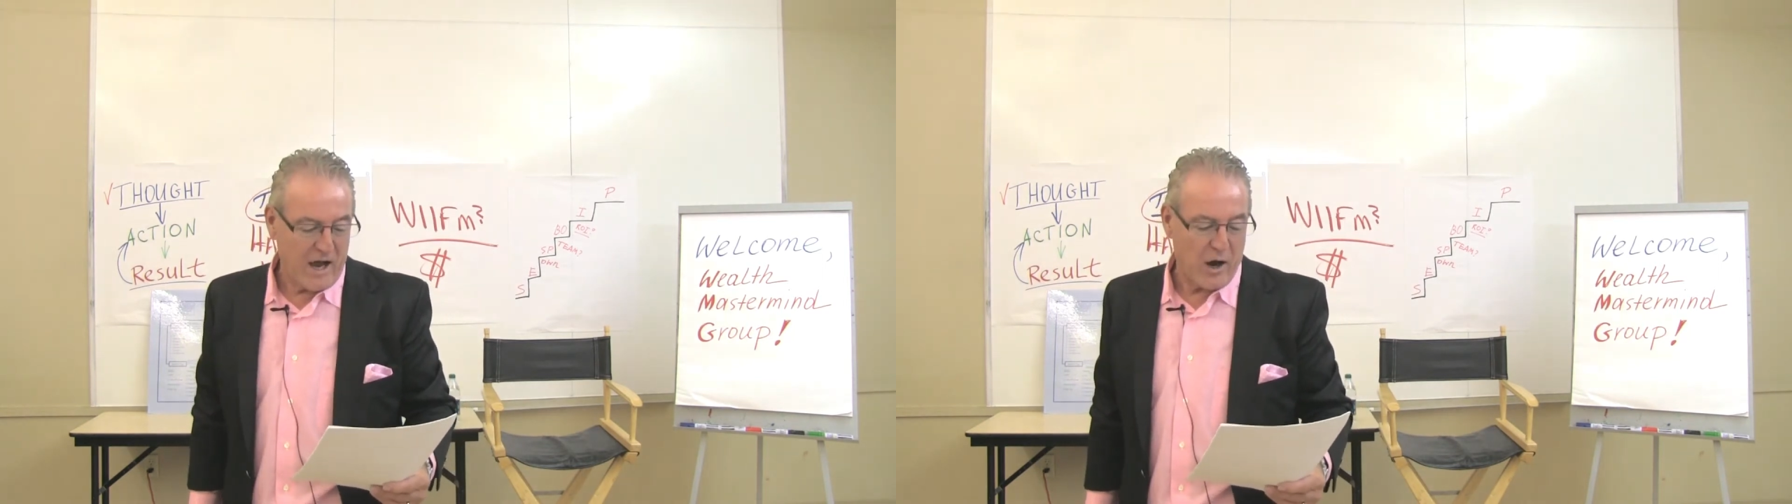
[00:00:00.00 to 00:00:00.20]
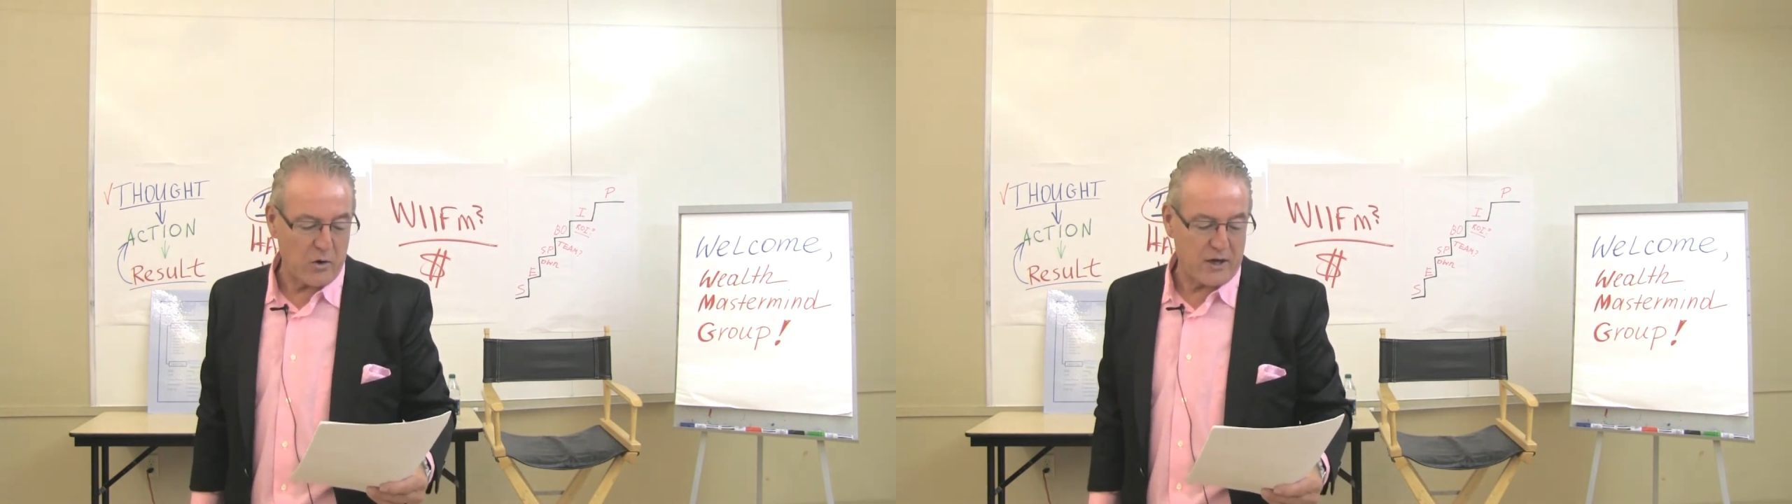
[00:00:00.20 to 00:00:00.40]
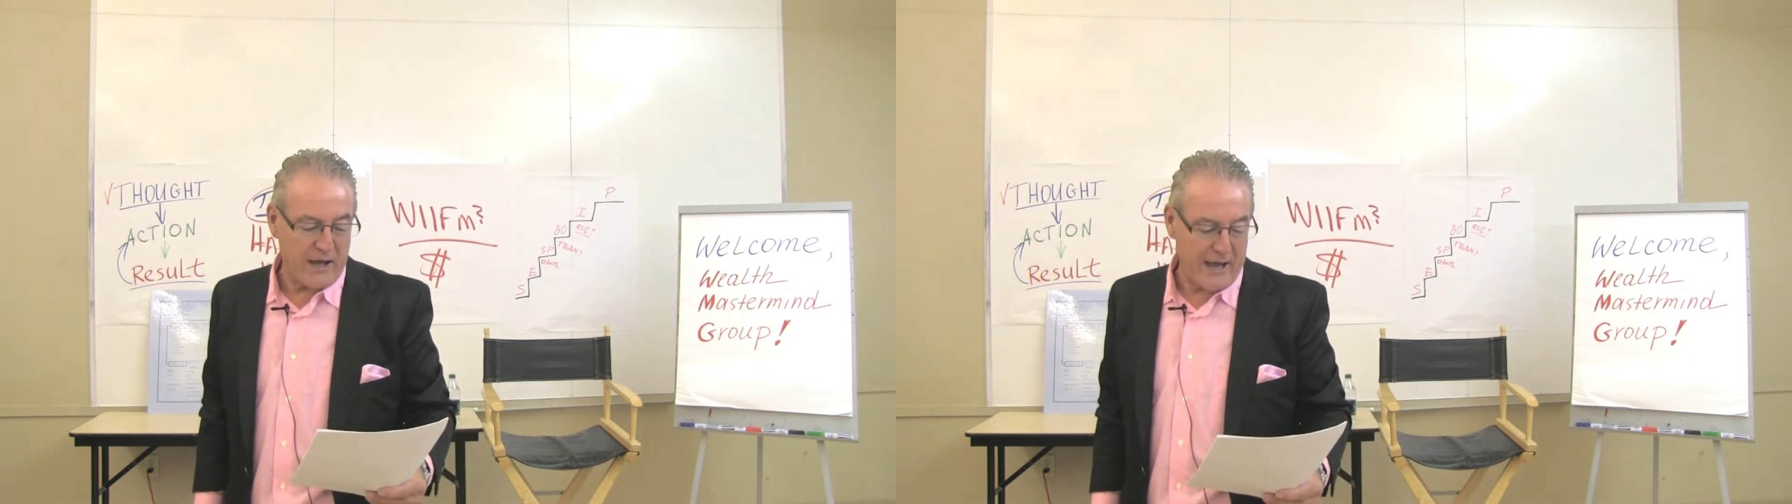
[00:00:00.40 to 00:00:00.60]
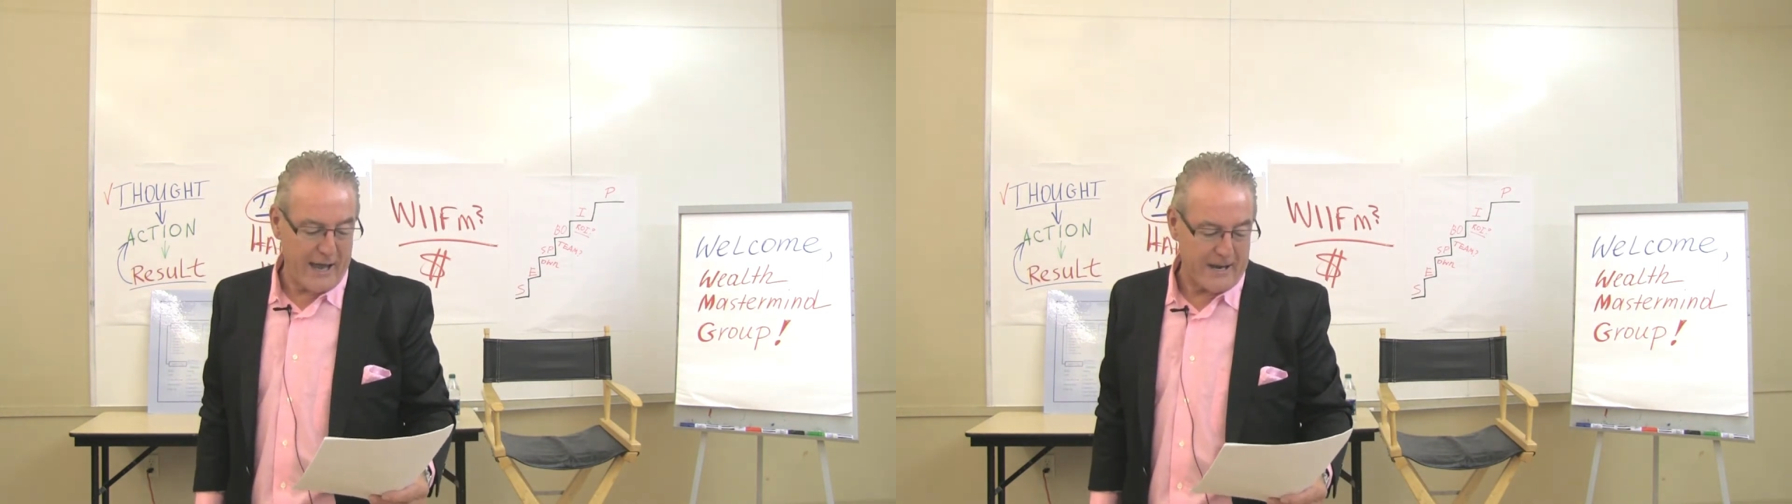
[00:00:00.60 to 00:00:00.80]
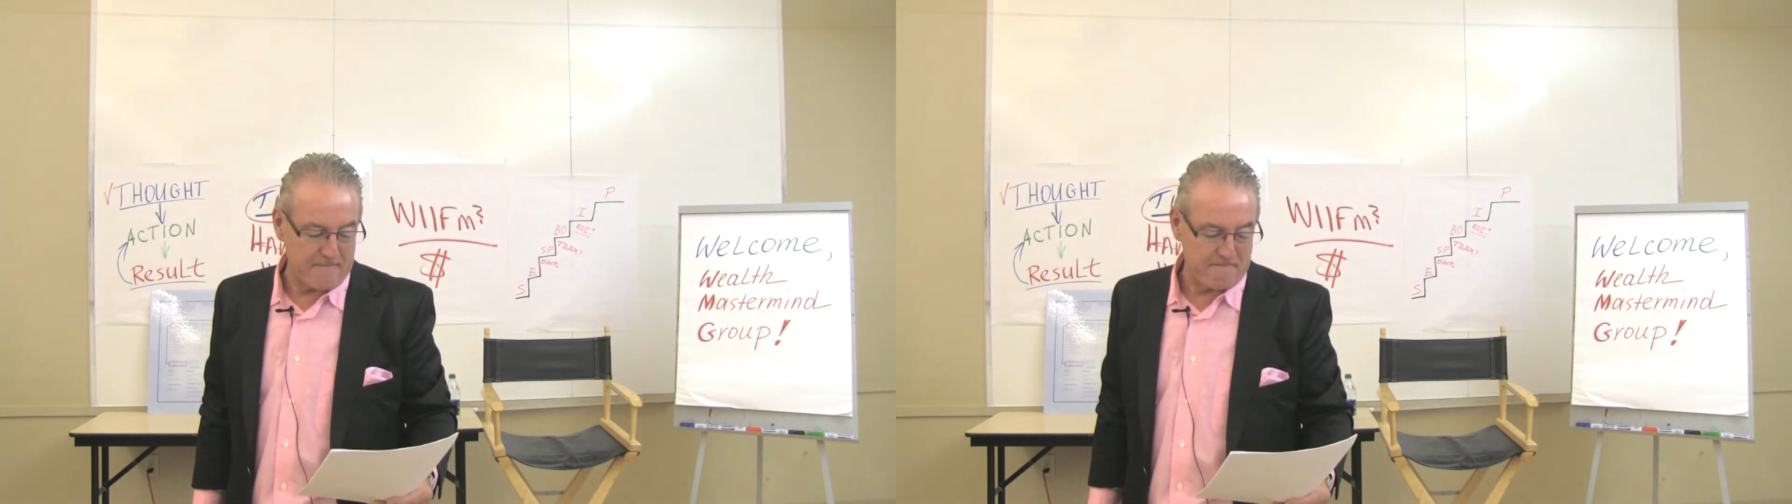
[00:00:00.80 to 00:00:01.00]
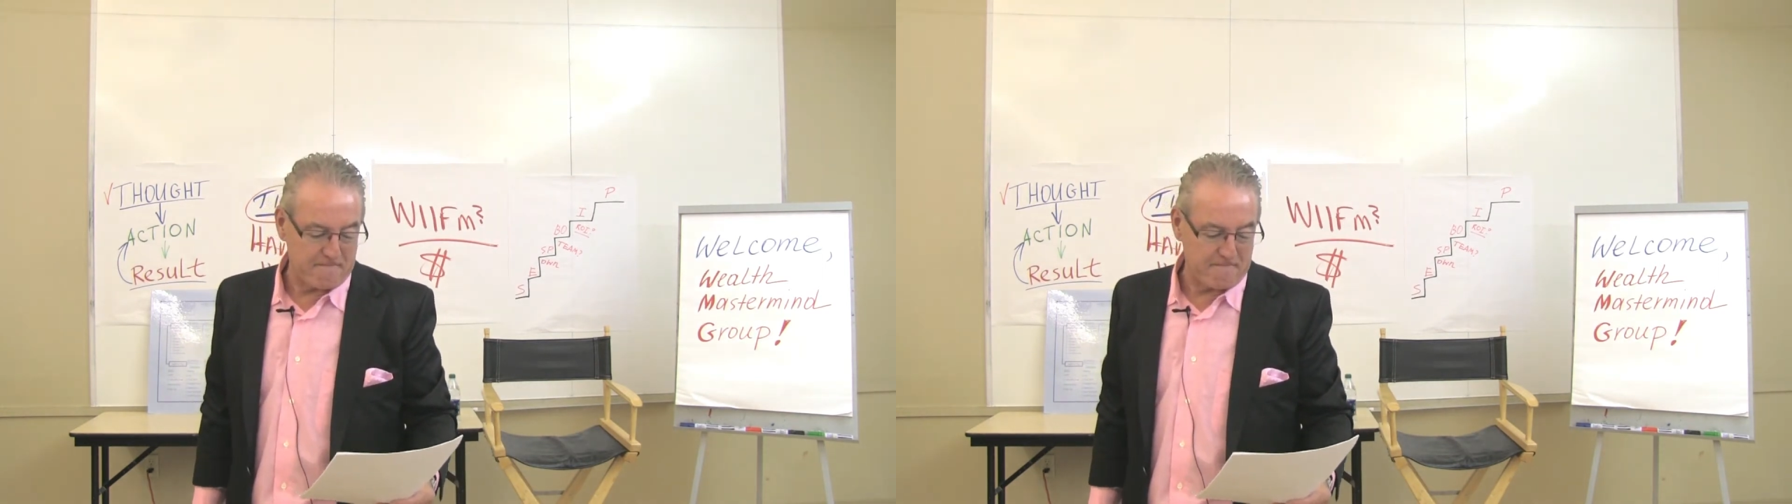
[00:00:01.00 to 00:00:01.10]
Okay.